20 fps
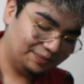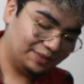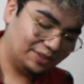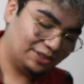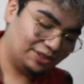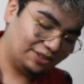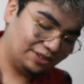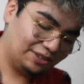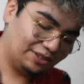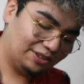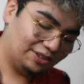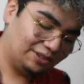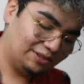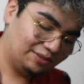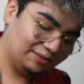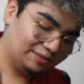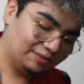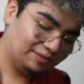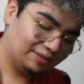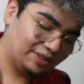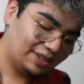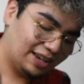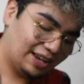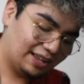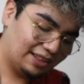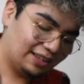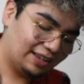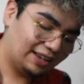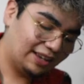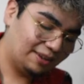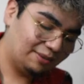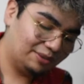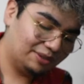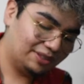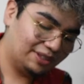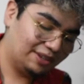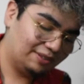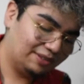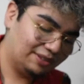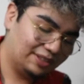So yeah, like I
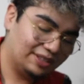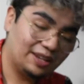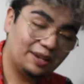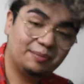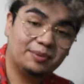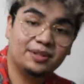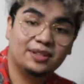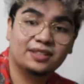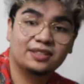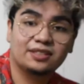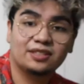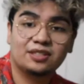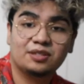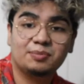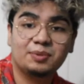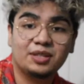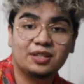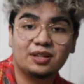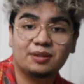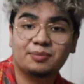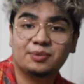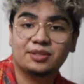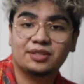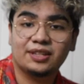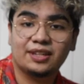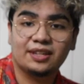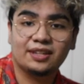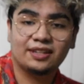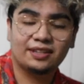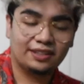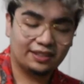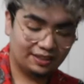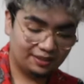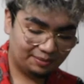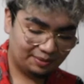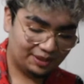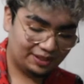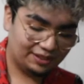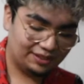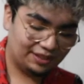was never the type of kid to speak up or say
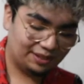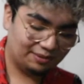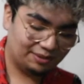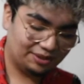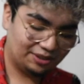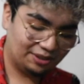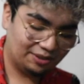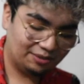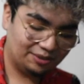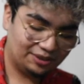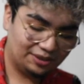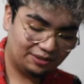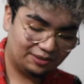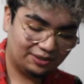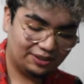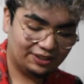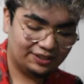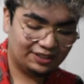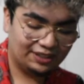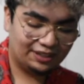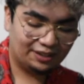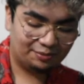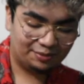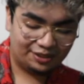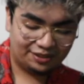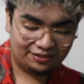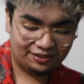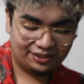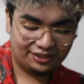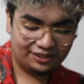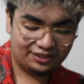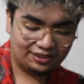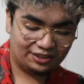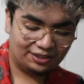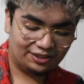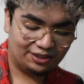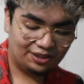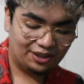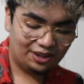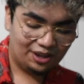anything, because I was always afraid to get my feelings
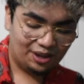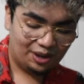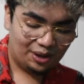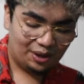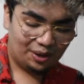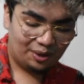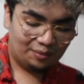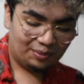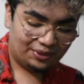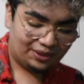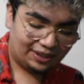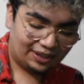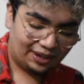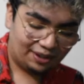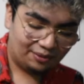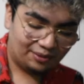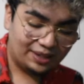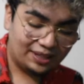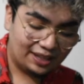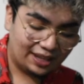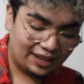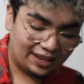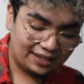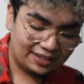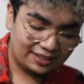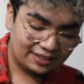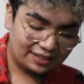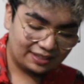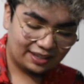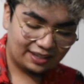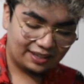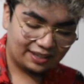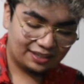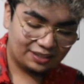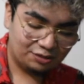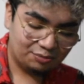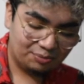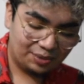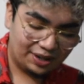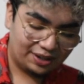hurt. But then I realized that
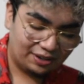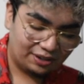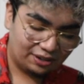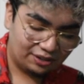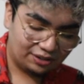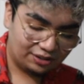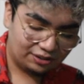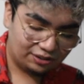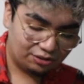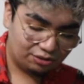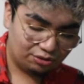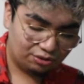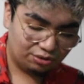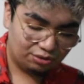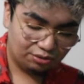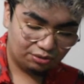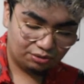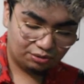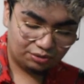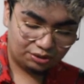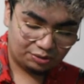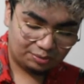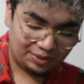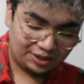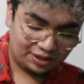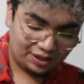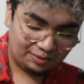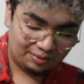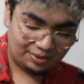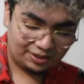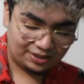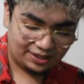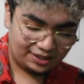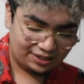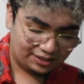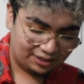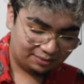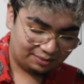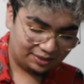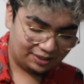it's better to speak up and say
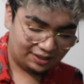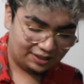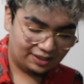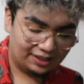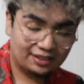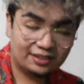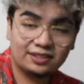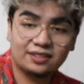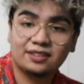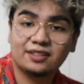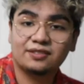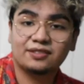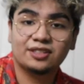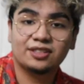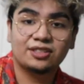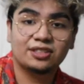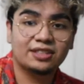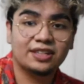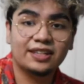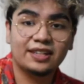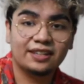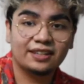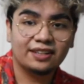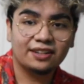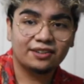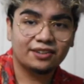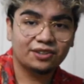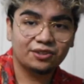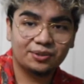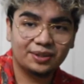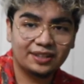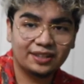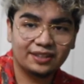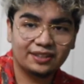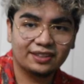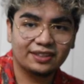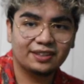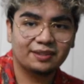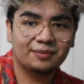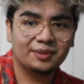something instead of just sitting there and doing
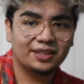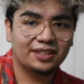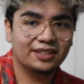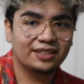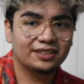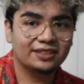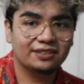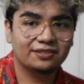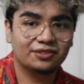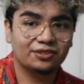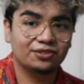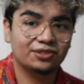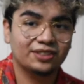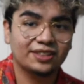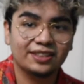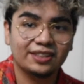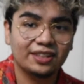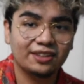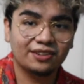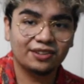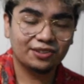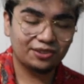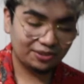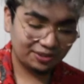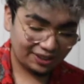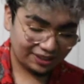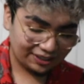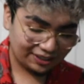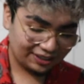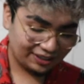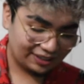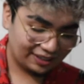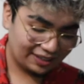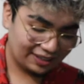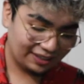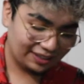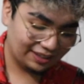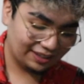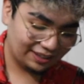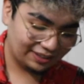nothing, because if you sit there and do
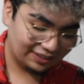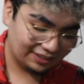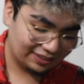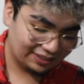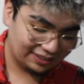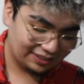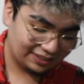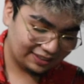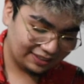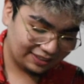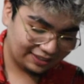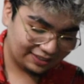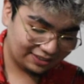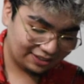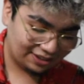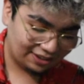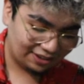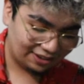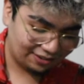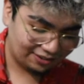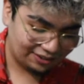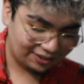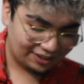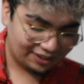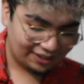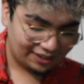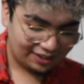nothing, nothing is going to get solved.